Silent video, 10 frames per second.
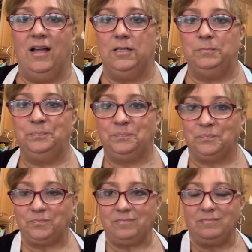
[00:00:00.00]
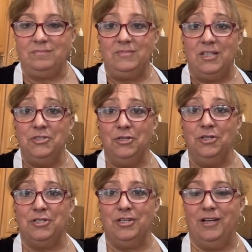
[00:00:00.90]
Um,
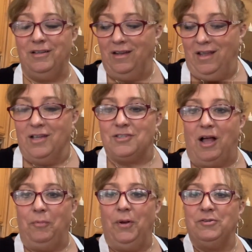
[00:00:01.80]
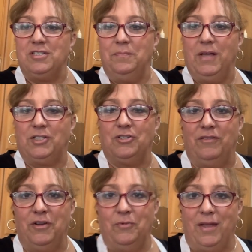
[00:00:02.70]
so it looks good. So I'll post a
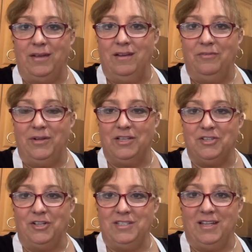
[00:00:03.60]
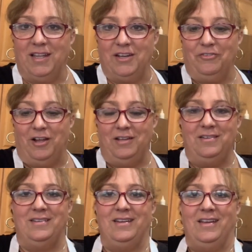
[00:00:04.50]
picture of it when, when it's all done later
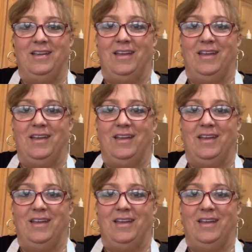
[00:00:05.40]
on